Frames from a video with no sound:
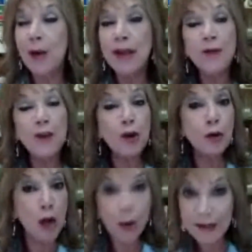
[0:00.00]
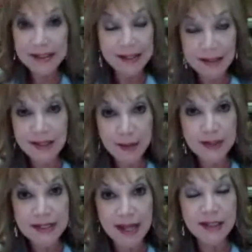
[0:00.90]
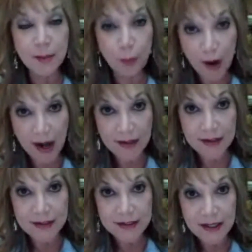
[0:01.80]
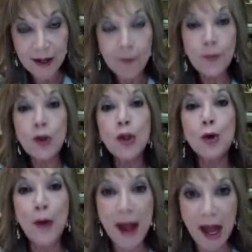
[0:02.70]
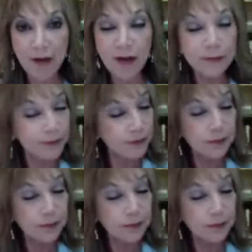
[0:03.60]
Now, if you don't always set time aside to practice, you have